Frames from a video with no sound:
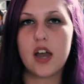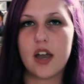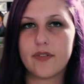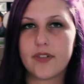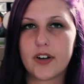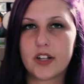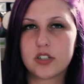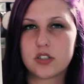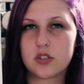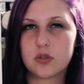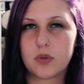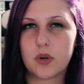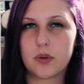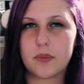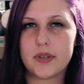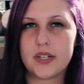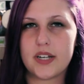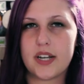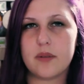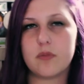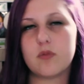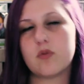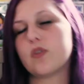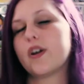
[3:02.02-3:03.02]
It follows a woman
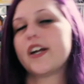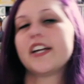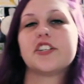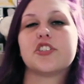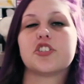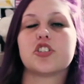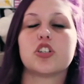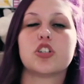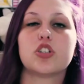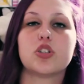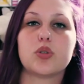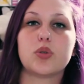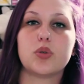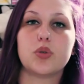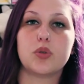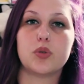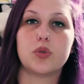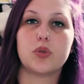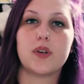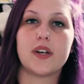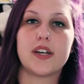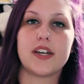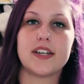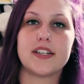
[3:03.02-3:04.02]
named Rachel
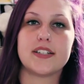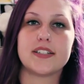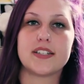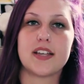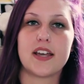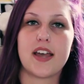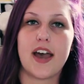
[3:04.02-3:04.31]
who is